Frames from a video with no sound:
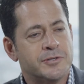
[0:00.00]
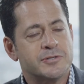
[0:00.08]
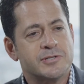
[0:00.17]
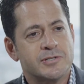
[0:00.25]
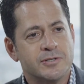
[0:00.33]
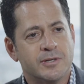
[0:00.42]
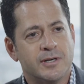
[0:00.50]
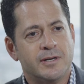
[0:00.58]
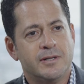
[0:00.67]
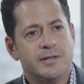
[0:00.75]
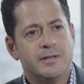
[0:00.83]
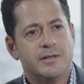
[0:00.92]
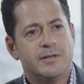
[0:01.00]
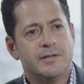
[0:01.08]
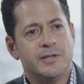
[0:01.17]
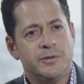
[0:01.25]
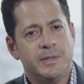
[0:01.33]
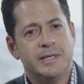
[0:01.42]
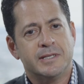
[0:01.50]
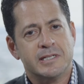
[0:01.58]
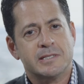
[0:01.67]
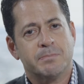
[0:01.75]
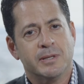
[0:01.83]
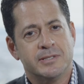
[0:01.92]
understood the unique
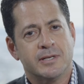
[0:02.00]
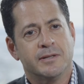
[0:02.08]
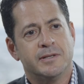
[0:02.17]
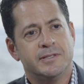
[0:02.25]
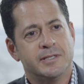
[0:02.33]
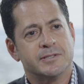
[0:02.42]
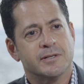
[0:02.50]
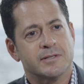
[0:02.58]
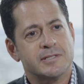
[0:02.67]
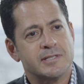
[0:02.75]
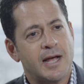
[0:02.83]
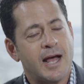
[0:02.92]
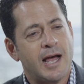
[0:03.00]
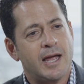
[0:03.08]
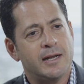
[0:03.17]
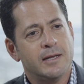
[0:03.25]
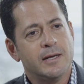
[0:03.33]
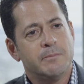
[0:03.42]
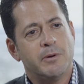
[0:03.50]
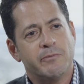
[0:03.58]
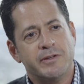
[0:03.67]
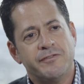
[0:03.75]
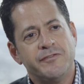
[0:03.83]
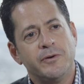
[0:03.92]
disciplines on the digital side, but
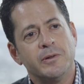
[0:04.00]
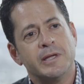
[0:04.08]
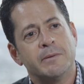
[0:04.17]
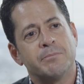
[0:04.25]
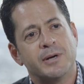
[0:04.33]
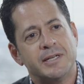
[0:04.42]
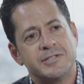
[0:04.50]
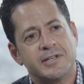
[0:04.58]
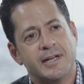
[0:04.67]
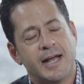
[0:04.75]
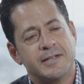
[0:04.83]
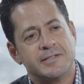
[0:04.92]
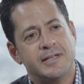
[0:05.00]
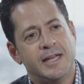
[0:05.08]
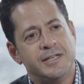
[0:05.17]
we fully embraced it as an